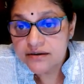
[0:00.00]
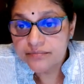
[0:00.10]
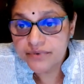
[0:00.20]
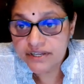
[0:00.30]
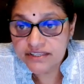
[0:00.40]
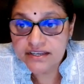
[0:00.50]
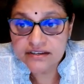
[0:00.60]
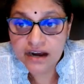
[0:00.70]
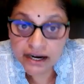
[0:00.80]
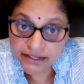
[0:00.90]
breathing in
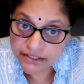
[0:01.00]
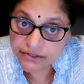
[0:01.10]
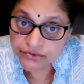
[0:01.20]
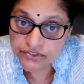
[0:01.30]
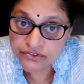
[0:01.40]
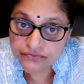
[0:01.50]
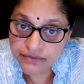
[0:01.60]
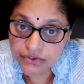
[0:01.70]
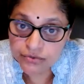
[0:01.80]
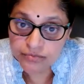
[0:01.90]
higher doses of
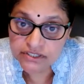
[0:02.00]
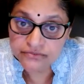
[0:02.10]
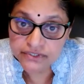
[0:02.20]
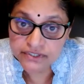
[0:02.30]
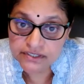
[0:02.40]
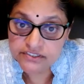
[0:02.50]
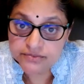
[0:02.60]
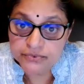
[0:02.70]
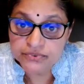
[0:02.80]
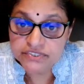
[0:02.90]
environmental fungal
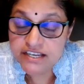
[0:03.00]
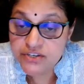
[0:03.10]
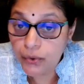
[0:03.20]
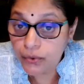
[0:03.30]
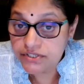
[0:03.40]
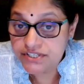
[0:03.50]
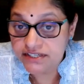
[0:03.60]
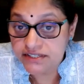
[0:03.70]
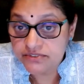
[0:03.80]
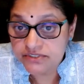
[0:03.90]
spores at all
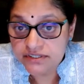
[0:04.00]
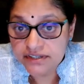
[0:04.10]
times